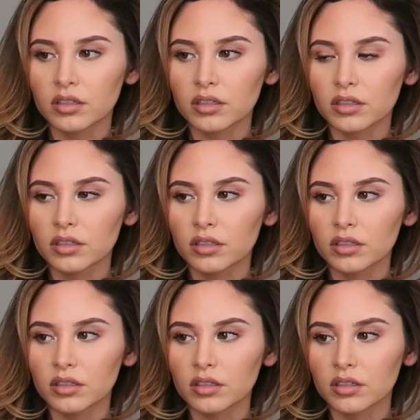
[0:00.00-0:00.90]

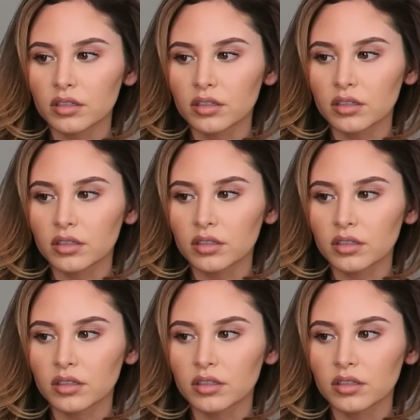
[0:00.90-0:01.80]

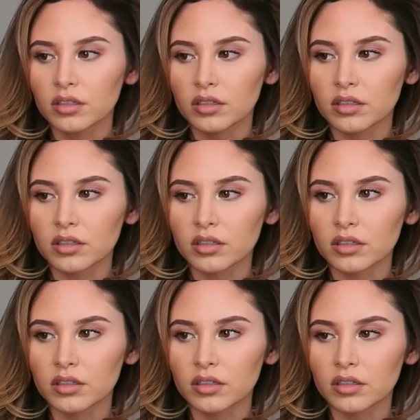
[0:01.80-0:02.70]

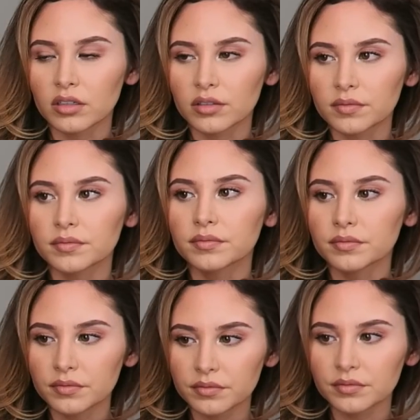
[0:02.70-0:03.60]

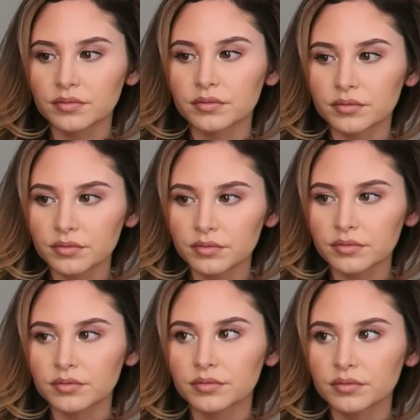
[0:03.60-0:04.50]

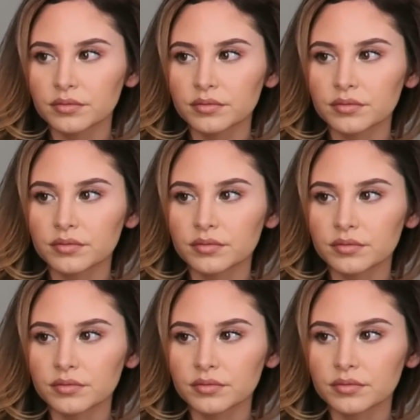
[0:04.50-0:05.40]

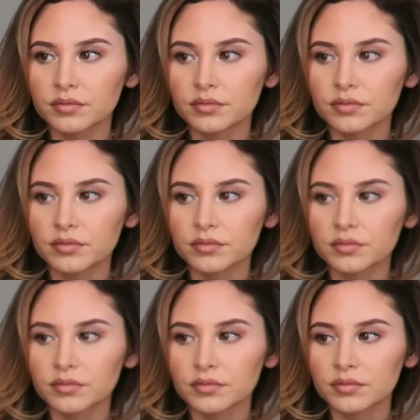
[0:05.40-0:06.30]

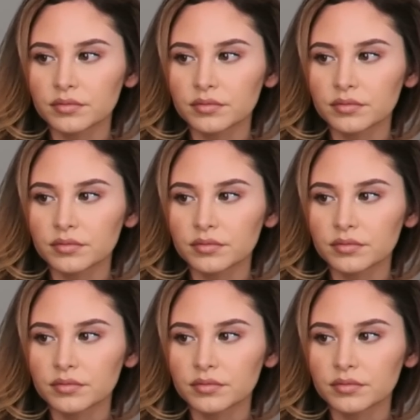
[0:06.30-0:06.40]
No words are spoken by the person on screen.